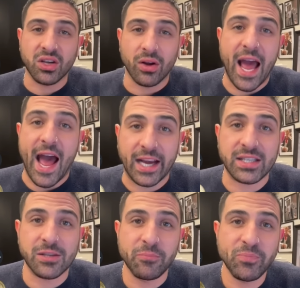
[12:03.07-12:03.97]
it got
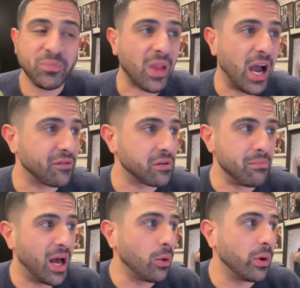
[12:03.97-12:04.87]
hacked from
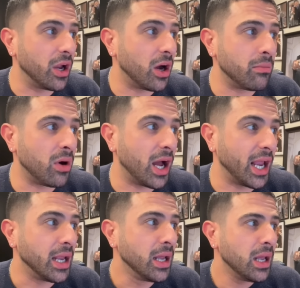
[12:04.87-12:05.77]
malware on
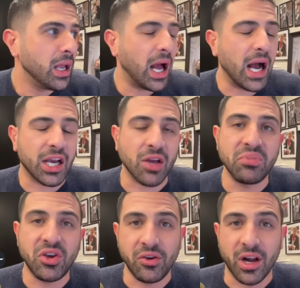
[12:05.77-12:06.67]
my
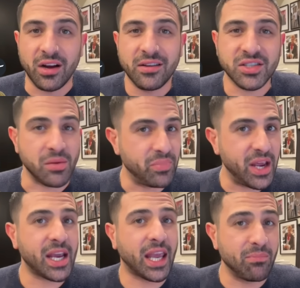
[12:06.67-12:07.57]
computer. So
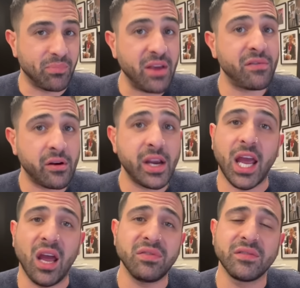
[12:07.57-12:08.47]
be very
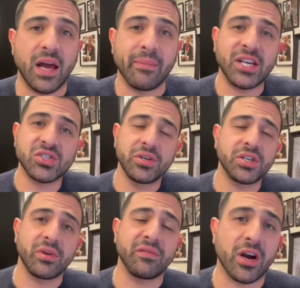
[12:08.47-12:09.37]
careful of that. Make sure you're
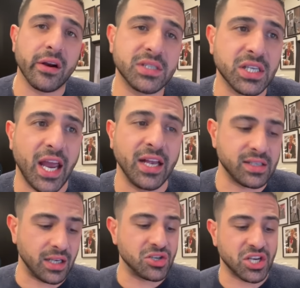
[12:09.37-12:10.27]
doing virus scans
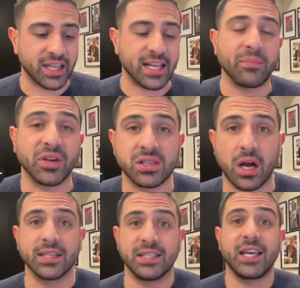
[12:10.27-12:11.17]
and check that, because
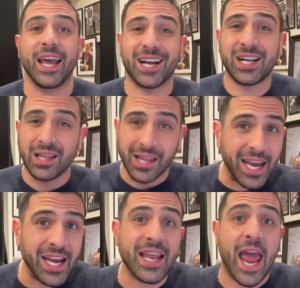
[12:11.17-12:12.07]
I did get
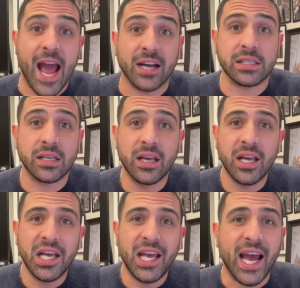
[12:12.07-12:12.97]
cleaned out.
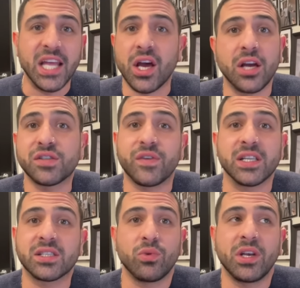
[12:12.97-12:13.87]
And those
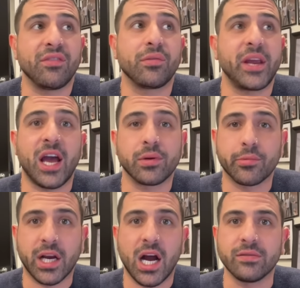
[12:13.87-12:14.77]
funds would never be able to
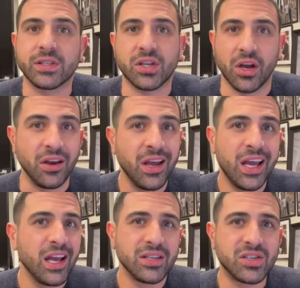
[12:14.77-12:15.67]
recover. So
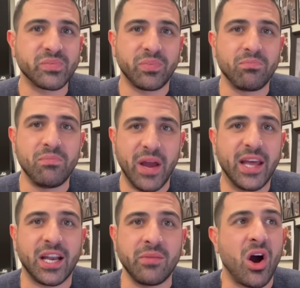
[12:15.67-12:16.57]
just bear
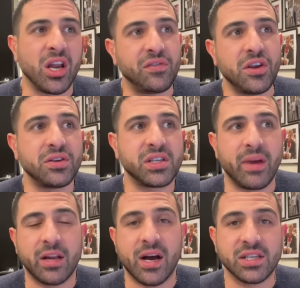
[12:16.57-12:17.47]
that in mind. If you're using
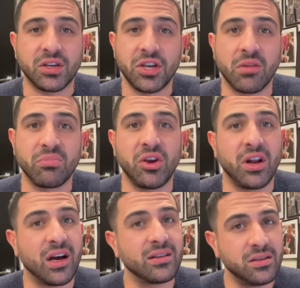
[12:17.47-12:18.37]
MetaMask on your
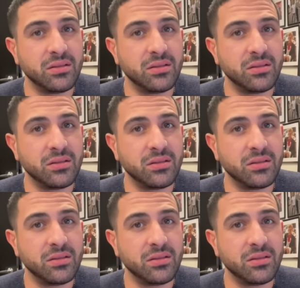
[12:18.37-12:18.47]
computer,